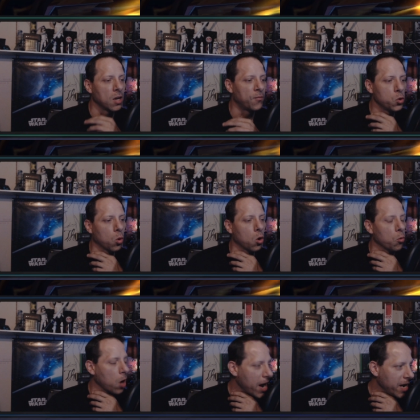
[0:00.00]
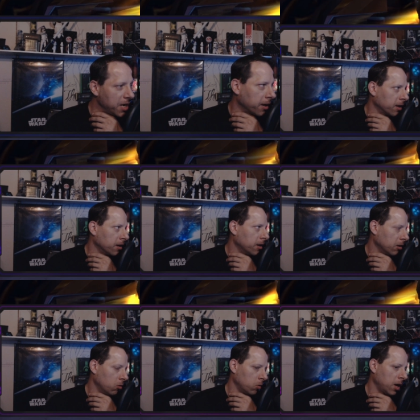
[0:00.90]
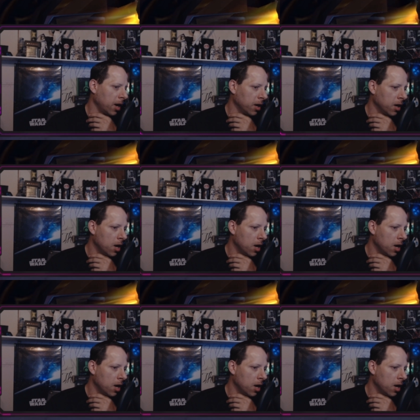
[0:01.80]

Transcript: If you are raiding, okay,